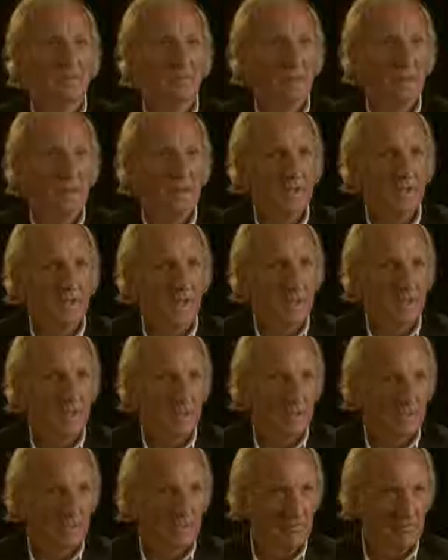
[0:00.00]
I read an
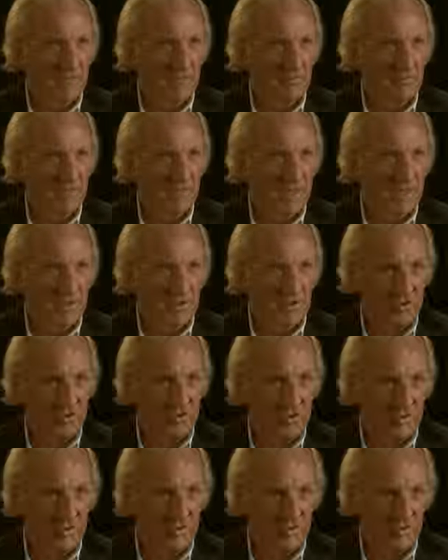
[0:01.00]
AP
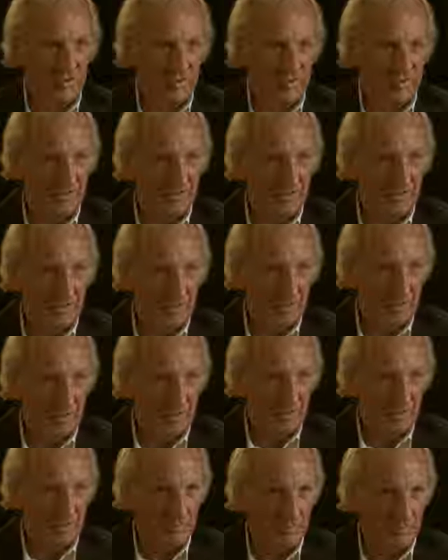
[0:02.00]
investigation that said the
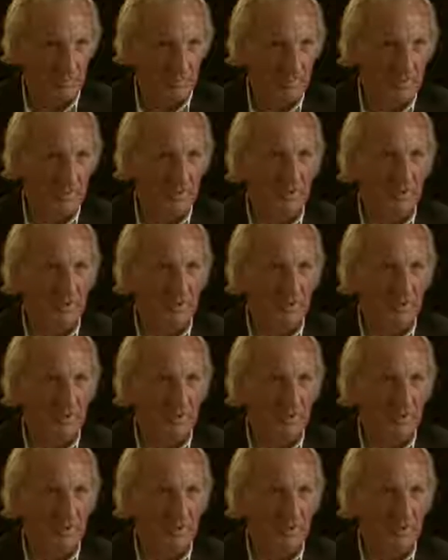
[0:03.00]
US was